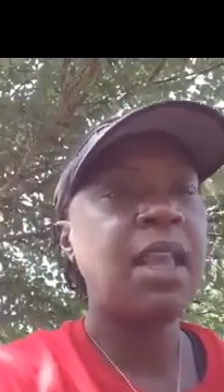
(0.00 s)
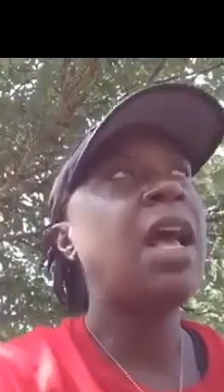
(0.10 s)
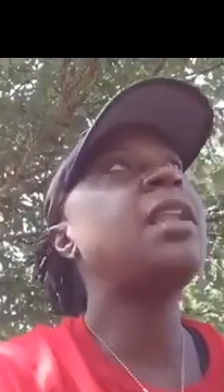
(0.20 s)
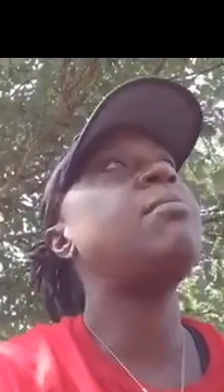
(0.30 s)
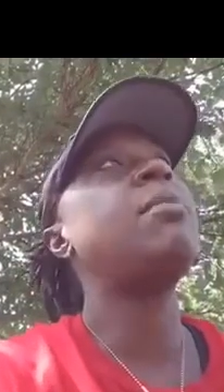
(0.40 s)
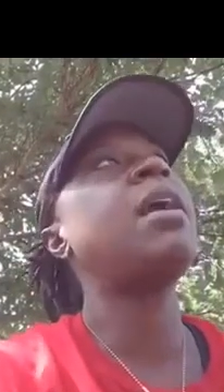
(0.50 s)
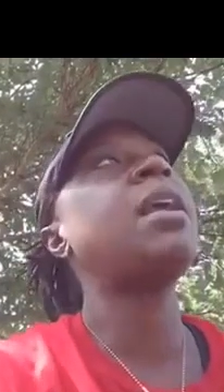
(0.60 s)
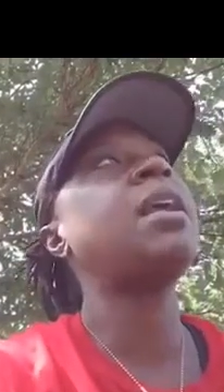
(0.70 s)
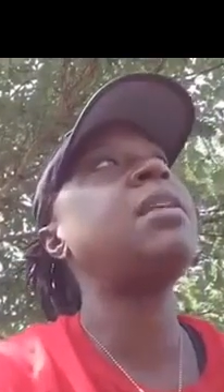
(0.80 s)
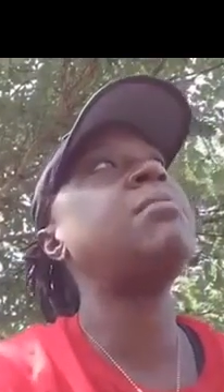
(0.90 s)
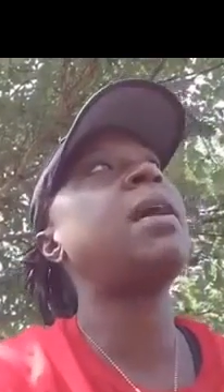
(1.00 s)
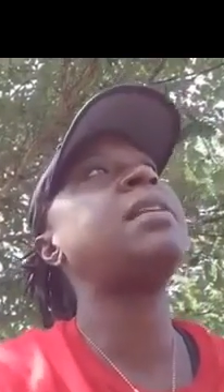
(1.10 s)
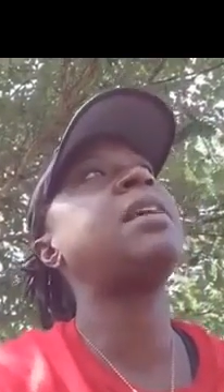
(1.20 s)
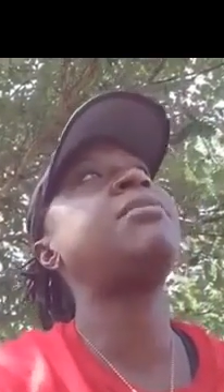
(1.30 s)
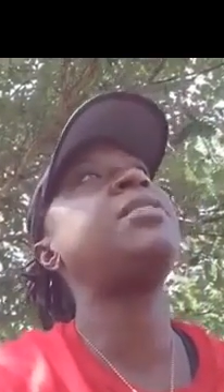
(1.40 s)
An American, by
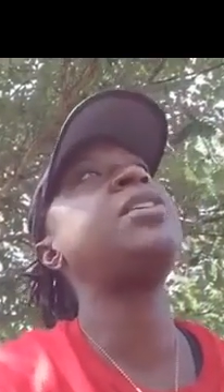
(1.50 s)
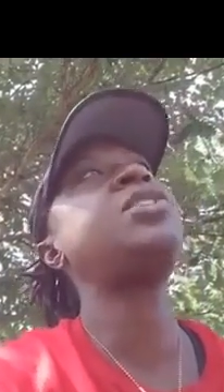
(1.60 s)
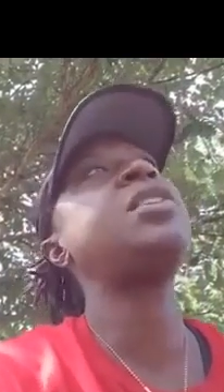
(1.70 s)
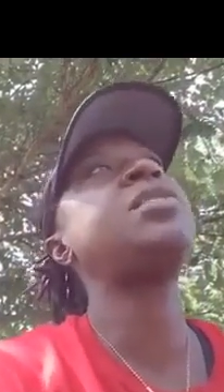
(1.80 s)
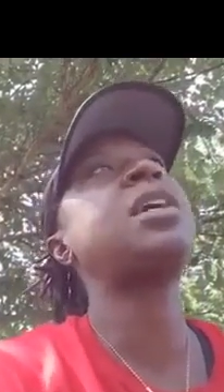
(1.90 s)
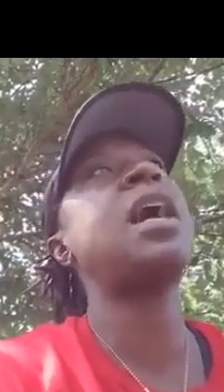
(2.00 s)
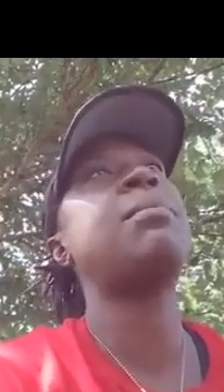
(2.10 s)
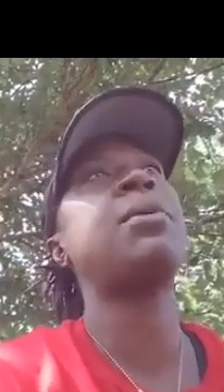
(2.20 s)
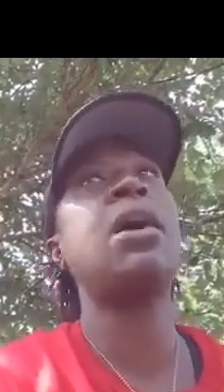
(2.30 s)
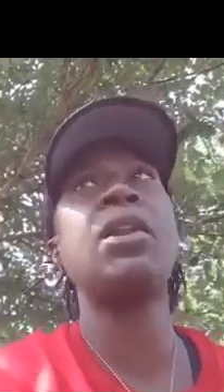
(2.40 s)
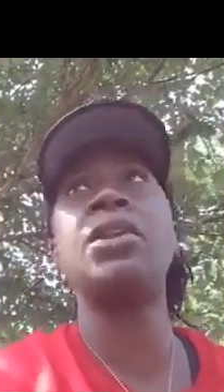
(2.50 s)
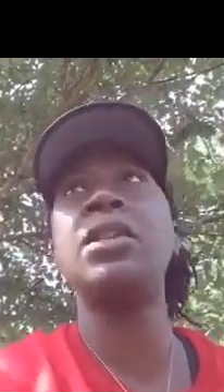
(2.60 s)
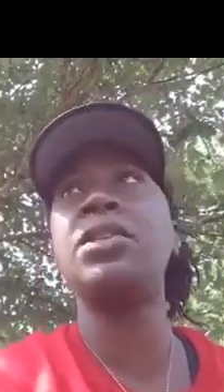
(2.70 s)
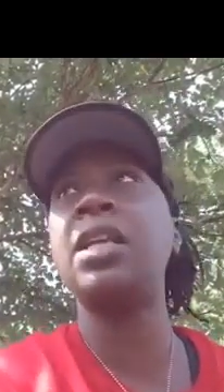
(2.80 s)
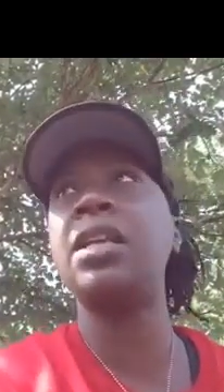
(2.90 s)
definition, is the copper-colored
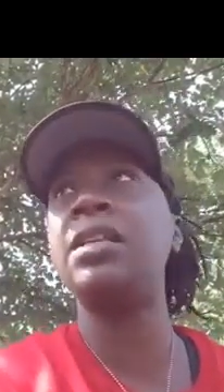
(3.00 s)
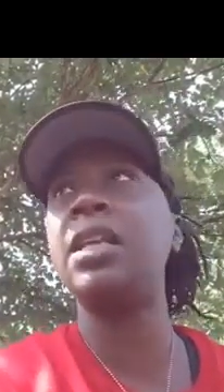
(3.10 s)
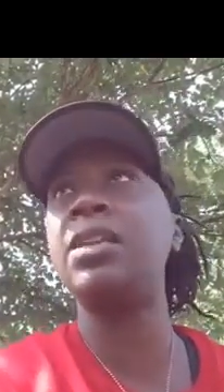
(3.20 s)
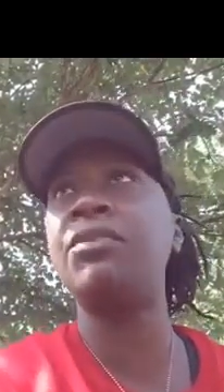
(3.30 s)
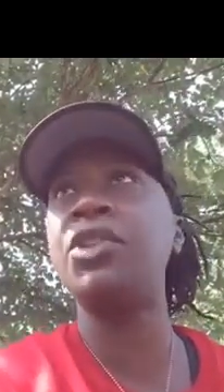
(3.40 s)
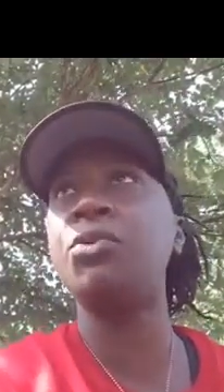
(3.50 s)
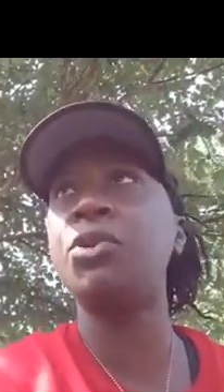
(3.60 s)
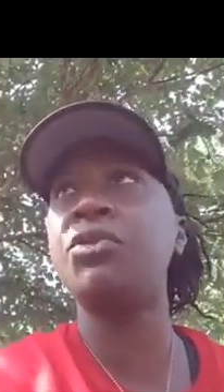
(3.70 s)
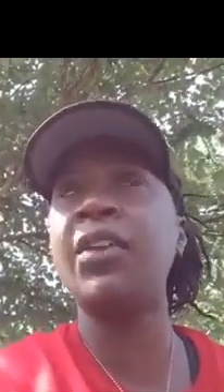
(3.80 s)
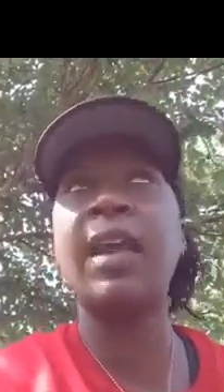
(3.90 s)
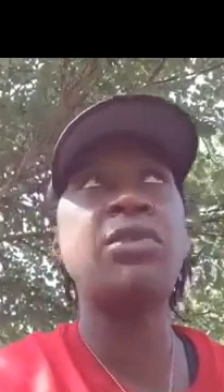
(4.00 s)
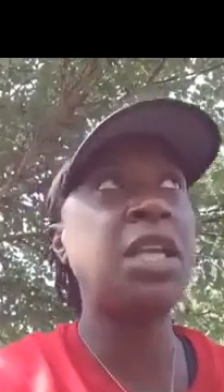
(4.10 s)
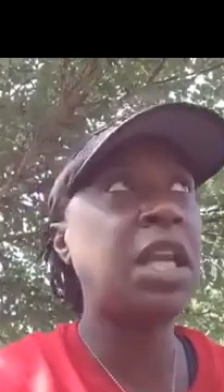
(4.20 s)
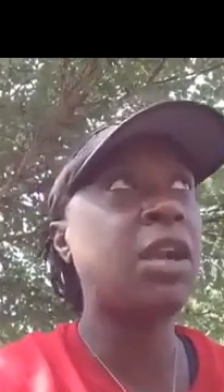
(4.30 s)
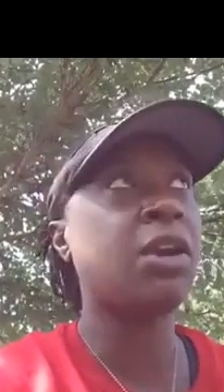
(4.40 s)
skinned individuals found
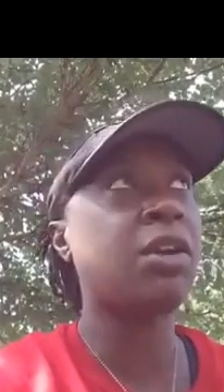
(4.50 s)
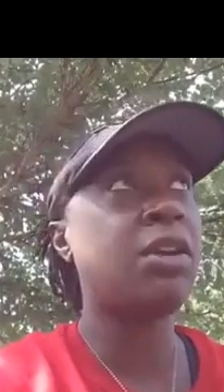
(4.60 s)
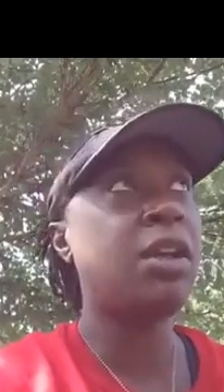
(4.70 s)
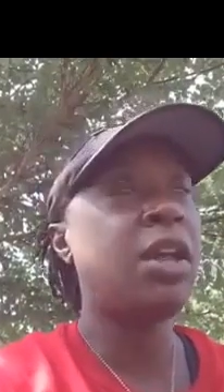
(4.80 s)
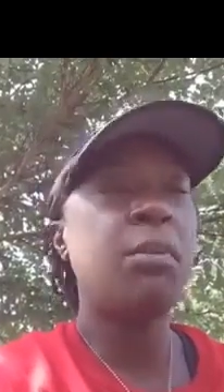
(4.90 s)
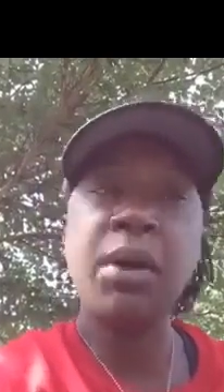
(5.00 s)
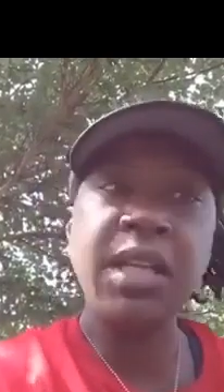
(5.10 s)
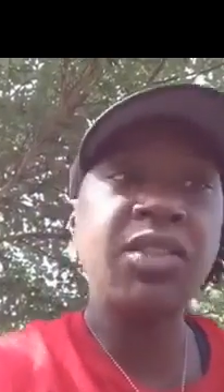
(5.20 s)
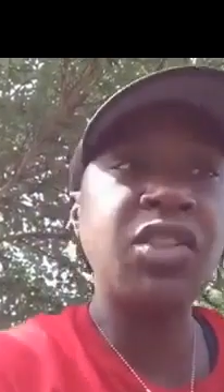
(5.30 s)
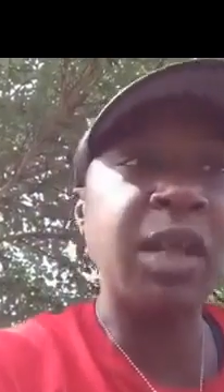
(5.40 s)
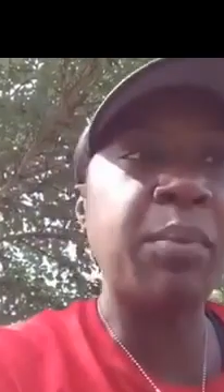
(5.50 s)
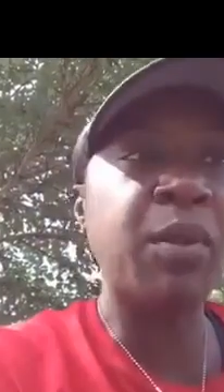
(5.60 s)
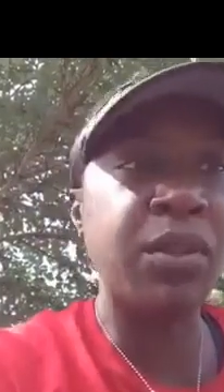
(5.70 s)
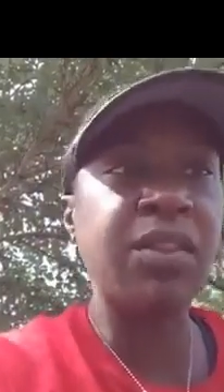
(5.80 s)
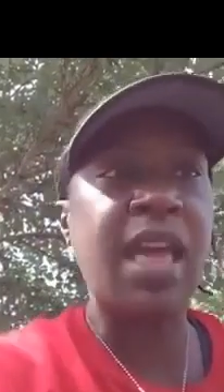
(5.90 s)
here. But it's deeper
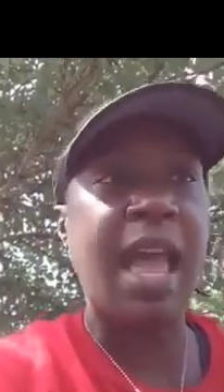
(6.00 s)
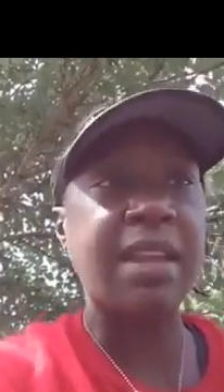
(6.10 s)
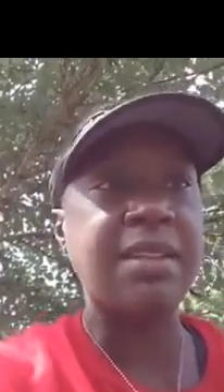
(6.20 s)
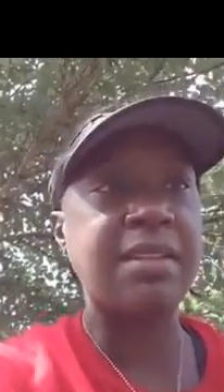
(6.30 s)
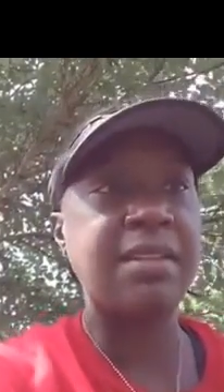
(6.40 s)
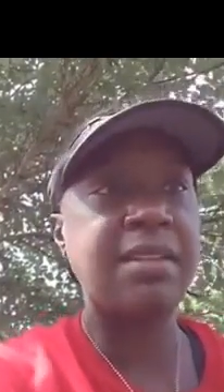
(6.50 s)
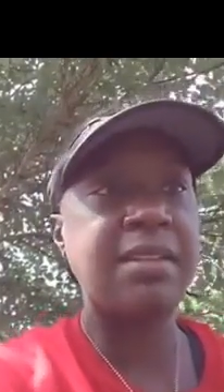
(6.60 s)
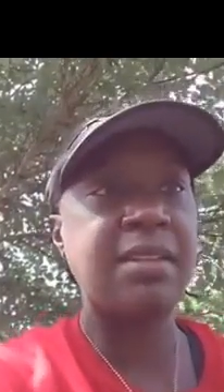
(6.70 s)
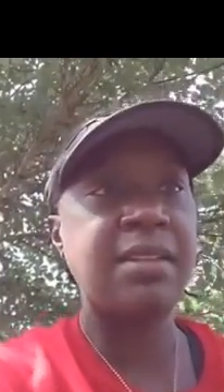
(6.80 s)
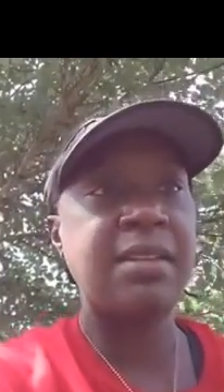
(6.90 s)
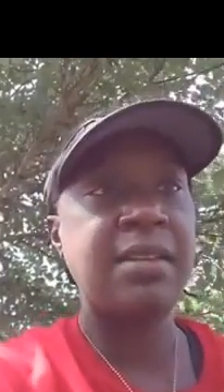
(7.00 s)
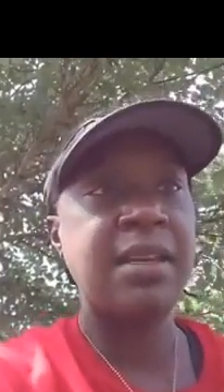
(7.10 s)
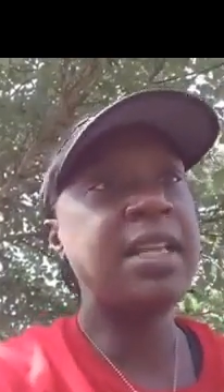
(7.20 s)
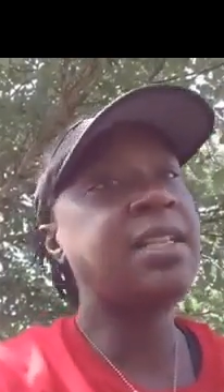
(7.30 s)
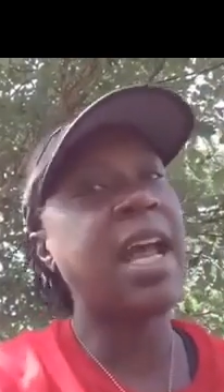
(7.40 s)
than that.
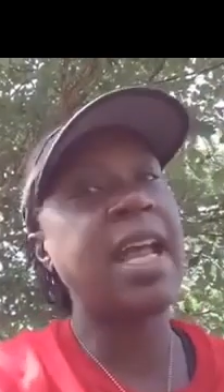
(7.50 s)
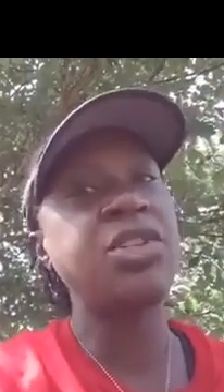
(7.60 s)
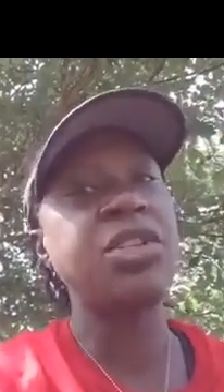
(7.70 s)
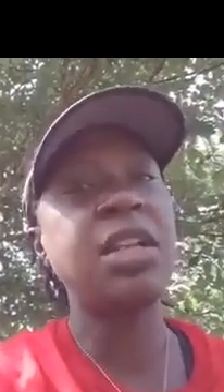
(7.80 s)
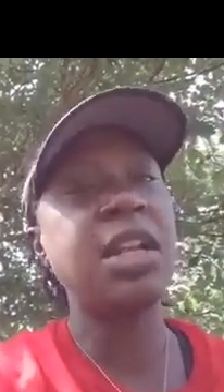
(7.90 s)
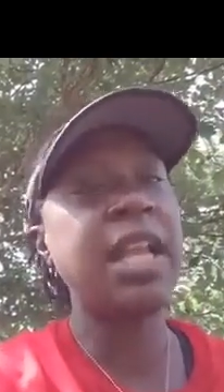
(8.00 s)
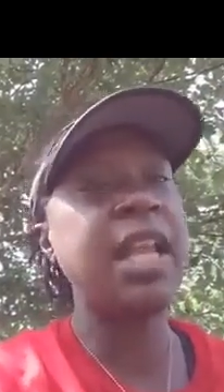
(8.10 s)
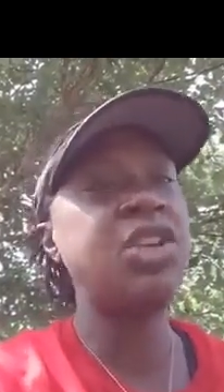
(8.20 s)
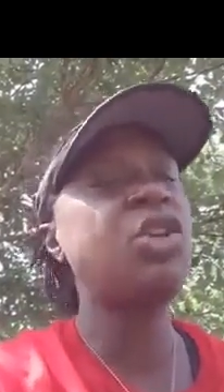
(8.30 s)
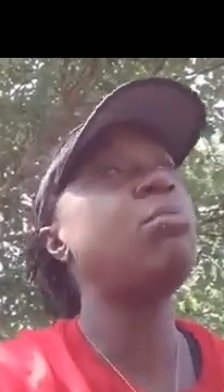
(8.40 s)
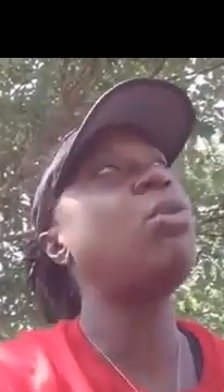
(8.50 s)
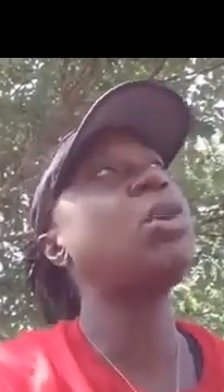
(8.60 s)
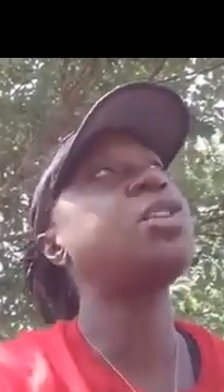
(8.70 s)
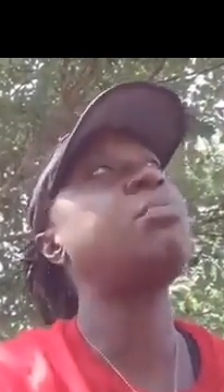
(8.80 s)
It ties you to the land. Your Moorish